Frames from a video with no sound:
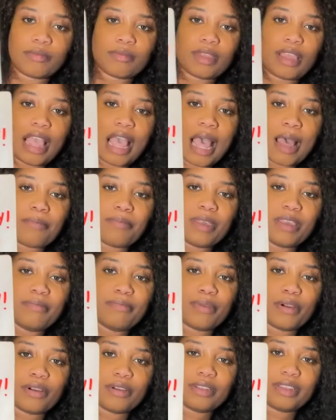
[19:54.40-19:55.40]
Happy
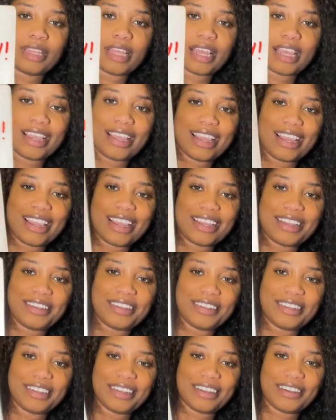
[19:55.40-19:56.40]

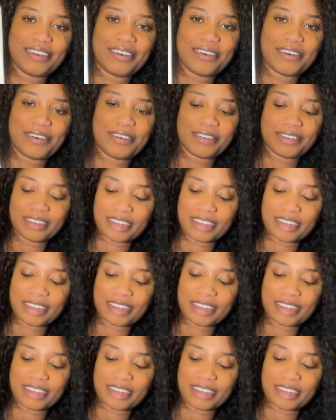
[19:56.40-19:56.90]
birthday. Oh,